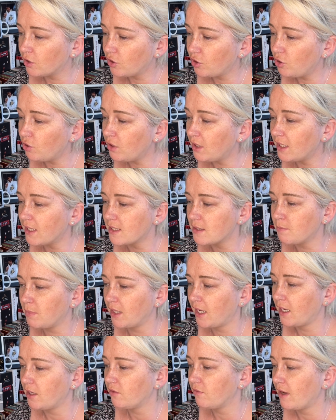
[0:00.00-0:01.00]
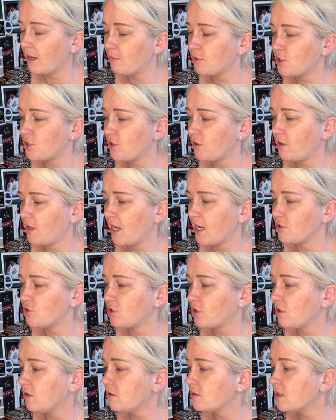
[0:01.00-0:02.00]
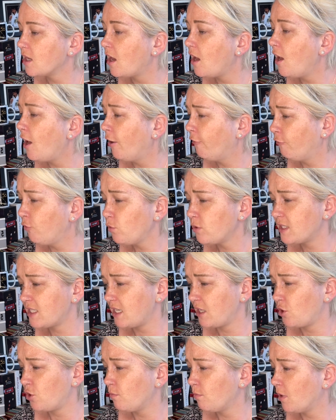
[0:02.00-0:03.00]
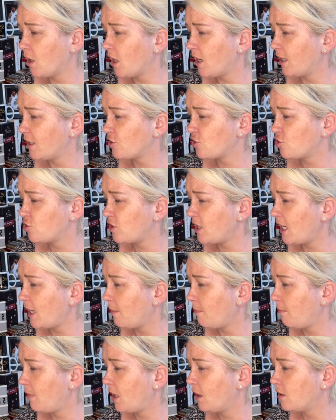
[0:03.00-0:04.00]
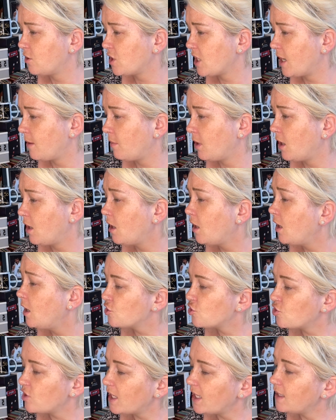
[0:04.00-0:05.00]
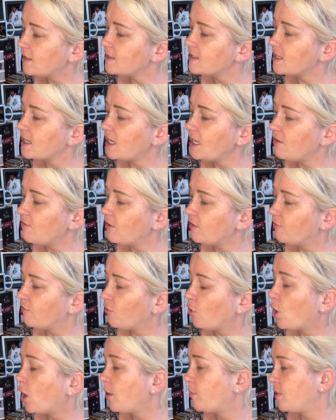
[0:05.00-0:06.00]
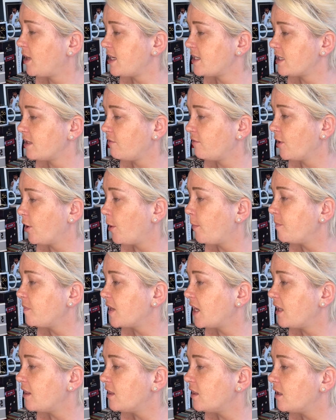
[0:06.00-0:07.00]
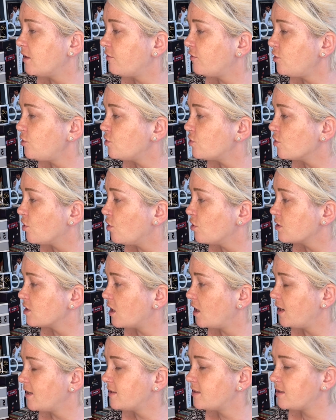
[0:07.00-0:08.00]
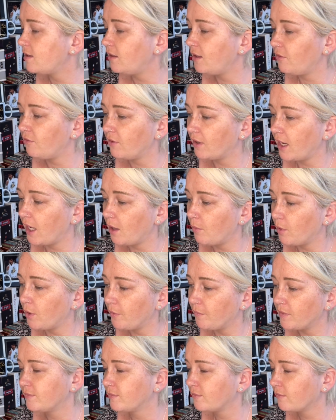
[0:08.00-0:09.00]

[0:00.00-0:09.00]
curious blend of amateur theatricals, folksy humour and straight melodrama strains even for a Presley film, and the few songs are instantly forgettable.